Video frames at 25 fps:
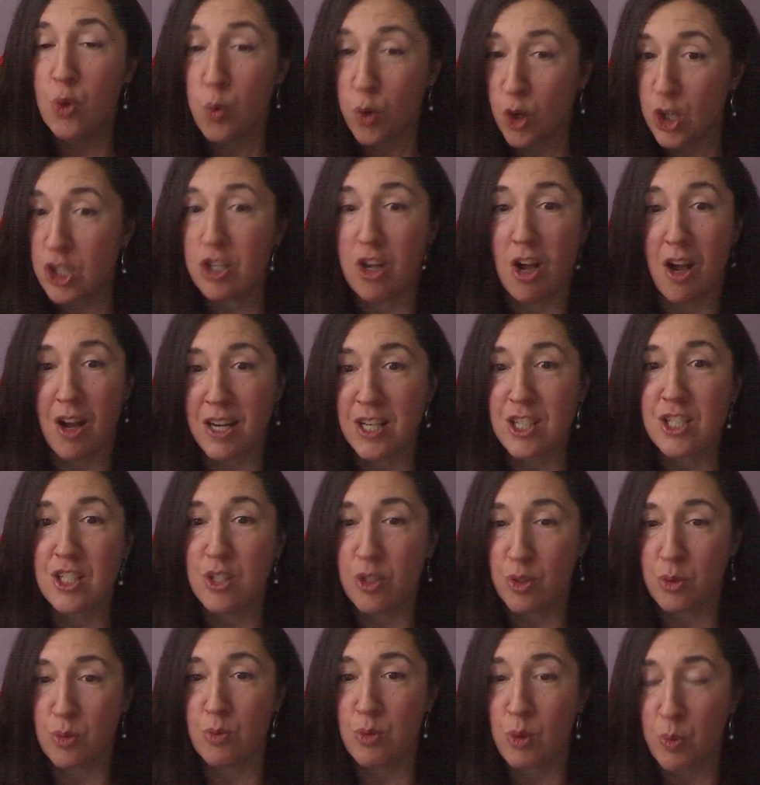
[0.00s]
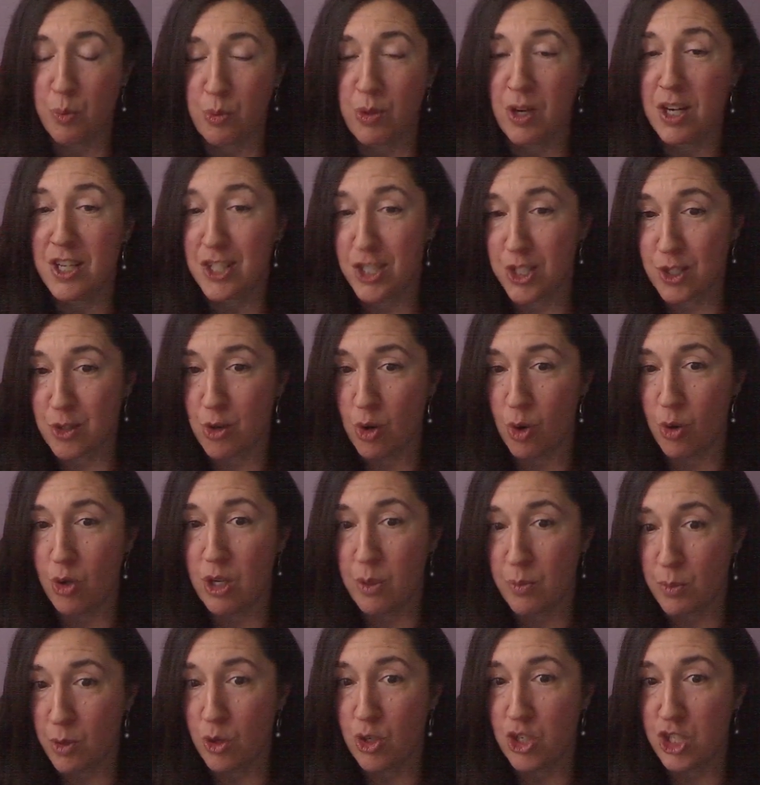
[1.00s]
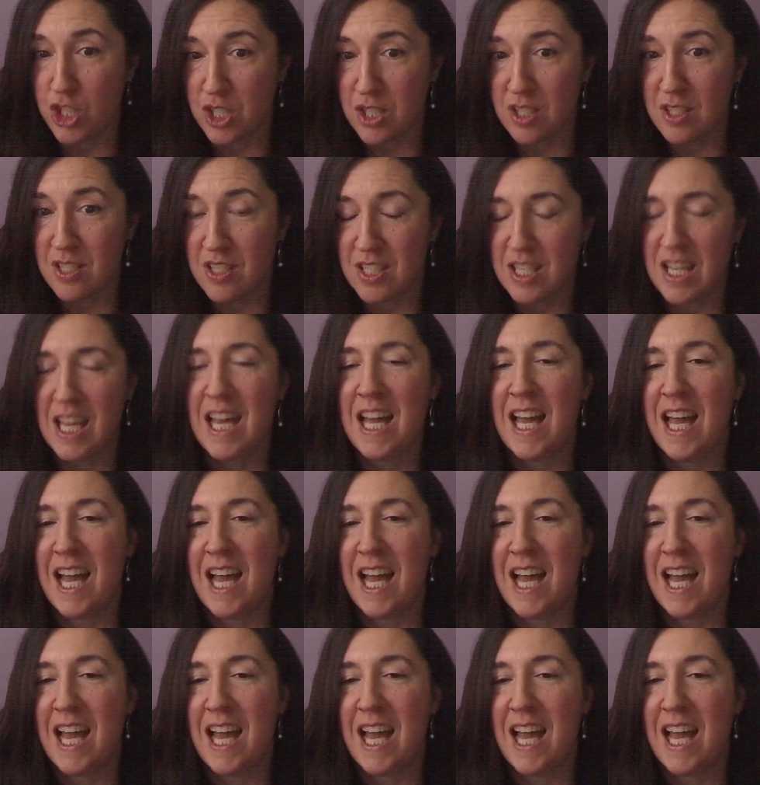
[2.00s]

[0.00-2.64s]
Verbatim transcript: were taught to repress your own emotions,